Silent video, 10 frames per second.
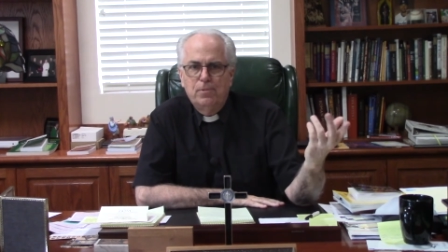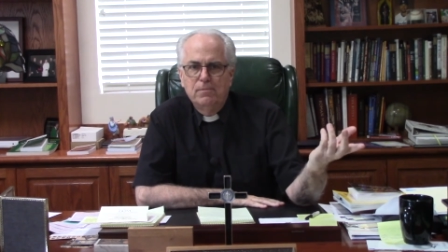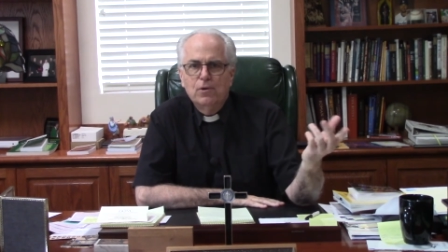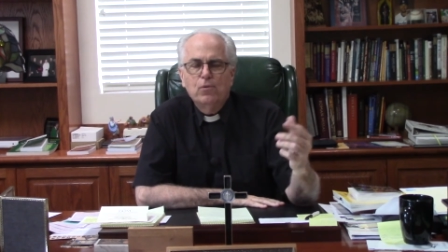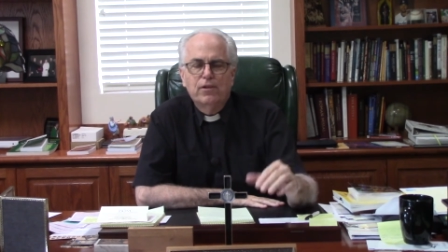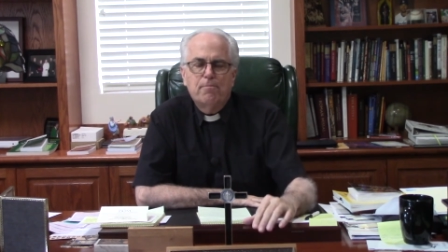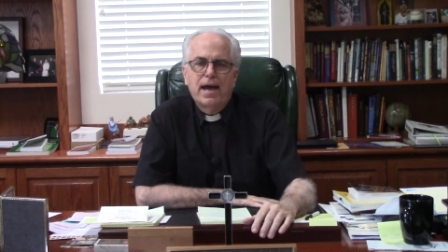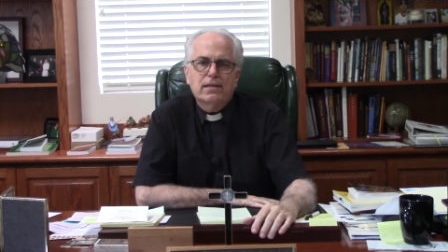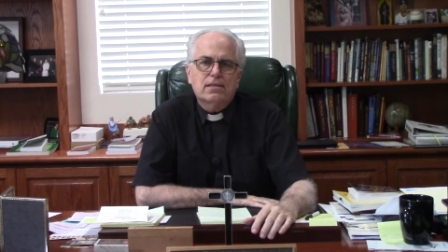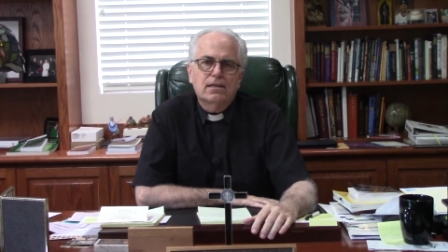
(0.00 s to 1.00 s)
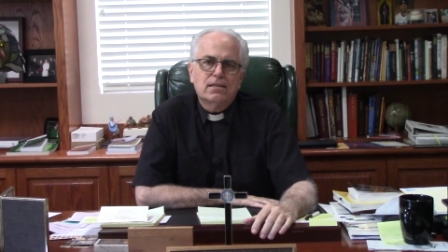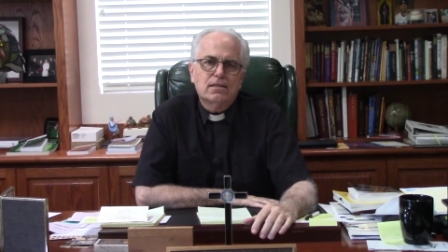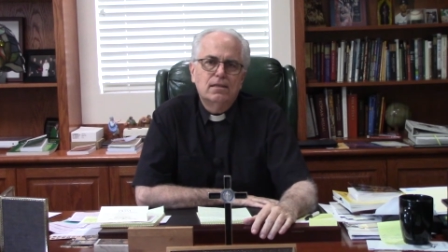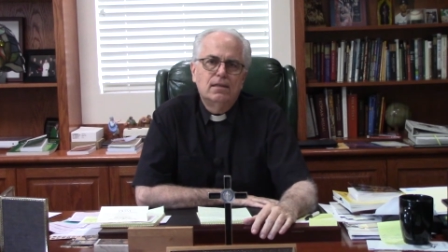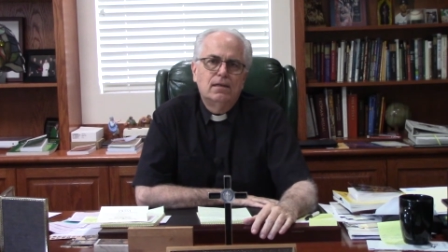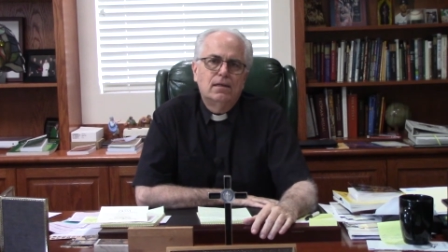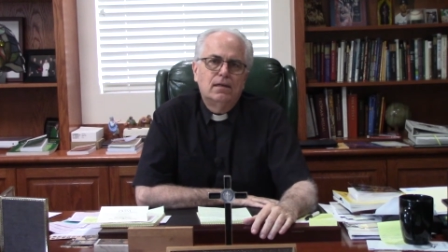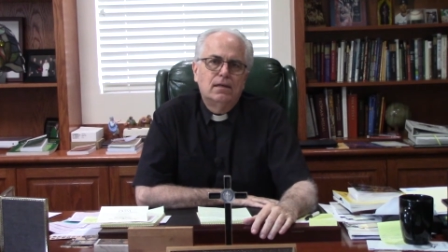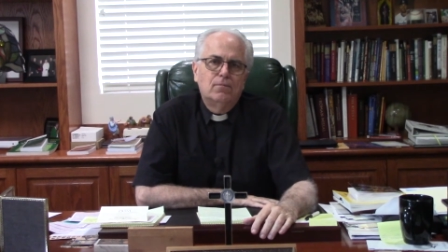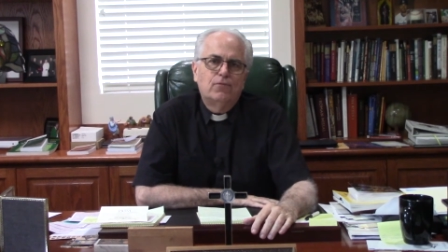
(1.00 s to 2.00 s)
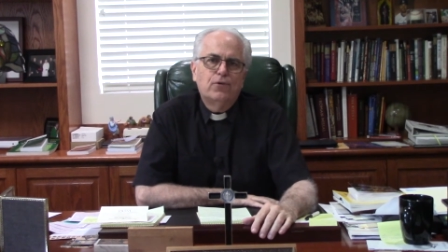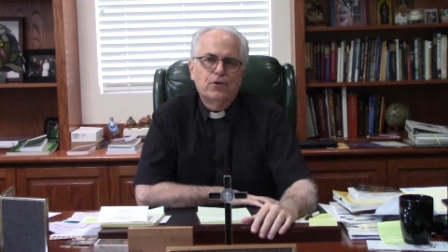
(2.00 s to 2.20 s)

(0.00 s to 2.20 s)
people with baskets um, for